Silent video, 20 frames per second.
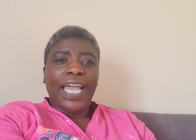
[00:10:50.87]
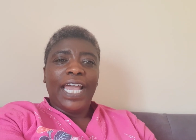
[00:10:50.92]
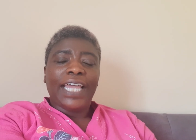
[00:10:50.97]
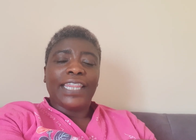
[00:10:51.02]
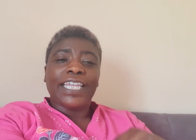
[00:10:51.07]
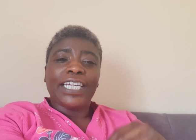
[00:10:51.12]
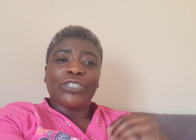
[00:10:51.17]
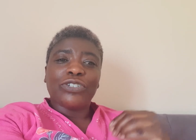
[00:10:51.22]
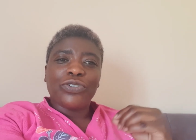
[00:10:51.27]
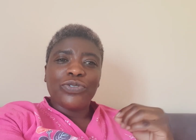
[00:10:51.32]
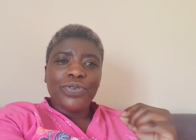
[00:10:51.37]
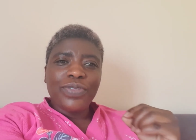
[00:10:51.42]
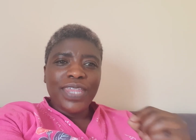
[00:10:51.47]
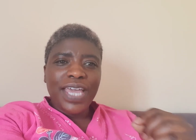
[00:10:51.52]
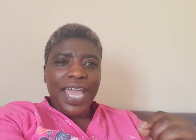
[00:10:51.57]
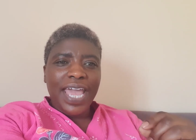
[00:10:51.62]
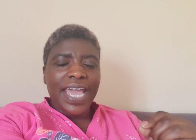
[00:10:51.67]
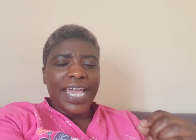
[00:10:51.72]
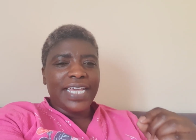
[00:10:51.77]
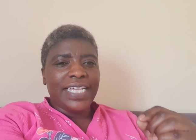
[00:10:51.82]
The truth
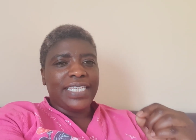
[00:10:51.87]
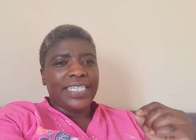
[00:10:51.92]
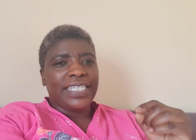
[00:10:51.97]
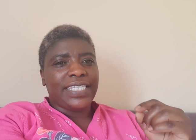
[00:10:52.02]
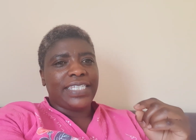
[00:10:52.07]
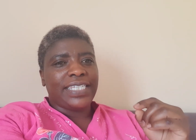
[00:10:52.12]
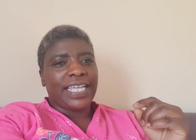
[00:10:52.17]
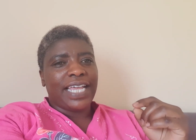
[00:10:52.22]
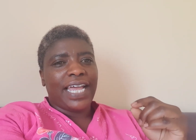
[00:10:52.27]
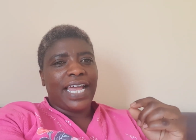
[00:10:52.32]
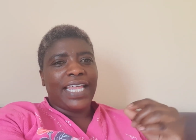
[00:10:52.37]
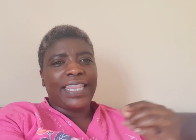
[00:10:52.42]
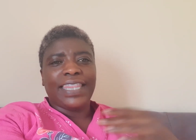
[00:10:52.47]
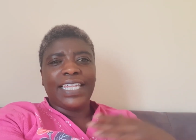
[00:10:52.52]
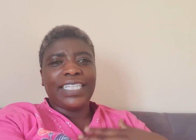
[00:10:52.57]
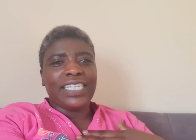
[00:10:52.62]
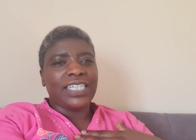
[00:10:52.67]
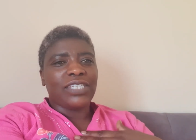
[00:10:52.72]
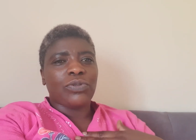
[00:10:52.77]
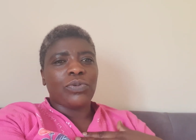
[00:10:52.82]
is, and
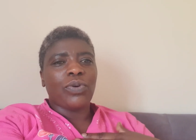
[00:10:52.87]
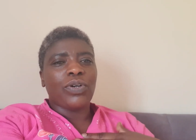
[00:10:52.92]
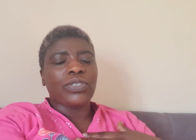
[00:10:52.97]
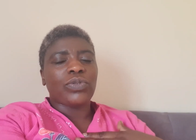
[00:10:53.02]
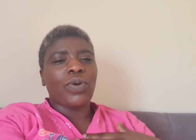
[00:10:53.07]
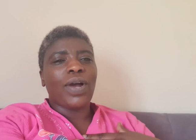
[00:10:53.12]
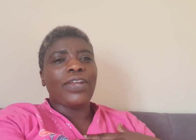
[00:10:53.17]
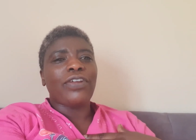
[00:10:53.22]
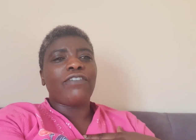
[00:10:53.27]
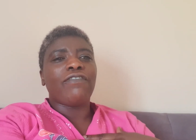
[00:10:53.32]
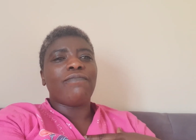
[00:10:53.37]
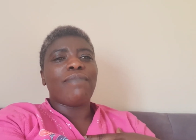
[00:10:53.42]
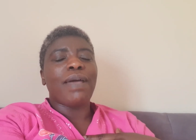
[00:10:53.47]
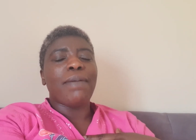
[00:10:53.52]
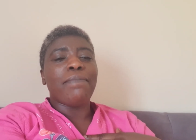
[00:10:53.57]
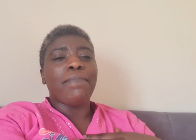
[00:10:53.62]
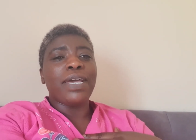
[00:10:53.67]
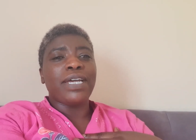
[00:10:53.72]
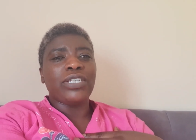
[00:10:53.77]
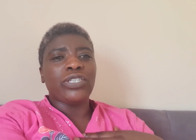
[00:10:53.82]
that is what one of my
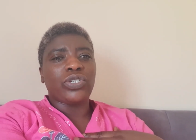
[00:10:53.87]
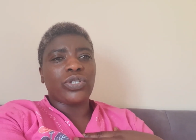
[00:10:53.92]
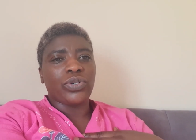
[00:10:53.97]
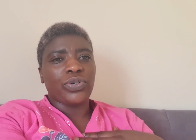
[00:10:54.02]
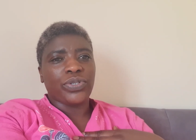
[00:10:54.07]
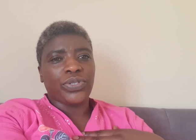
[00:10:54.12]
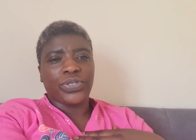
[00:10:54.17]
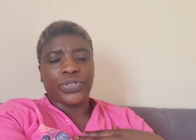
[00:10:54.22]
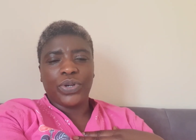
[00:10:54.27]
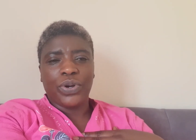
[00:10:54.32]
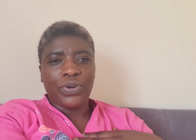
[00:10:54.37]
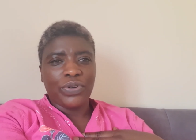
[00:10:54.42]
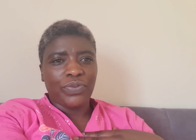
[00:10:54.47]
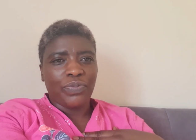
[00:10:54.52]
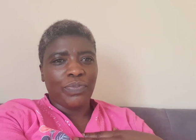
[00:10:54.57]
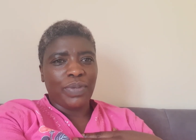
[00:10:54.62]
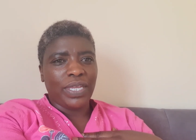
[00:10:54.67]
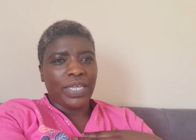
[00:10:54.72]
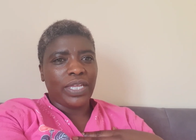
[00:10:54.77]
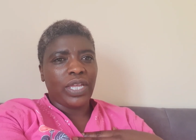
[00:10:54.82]
mentors
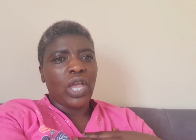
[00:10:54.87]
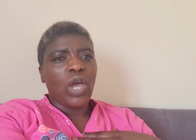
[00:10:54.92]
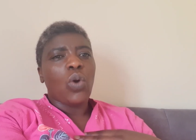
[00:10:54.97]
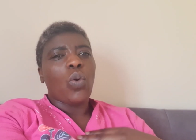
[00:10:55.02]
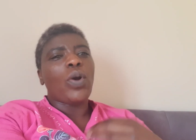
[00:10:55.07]
told me,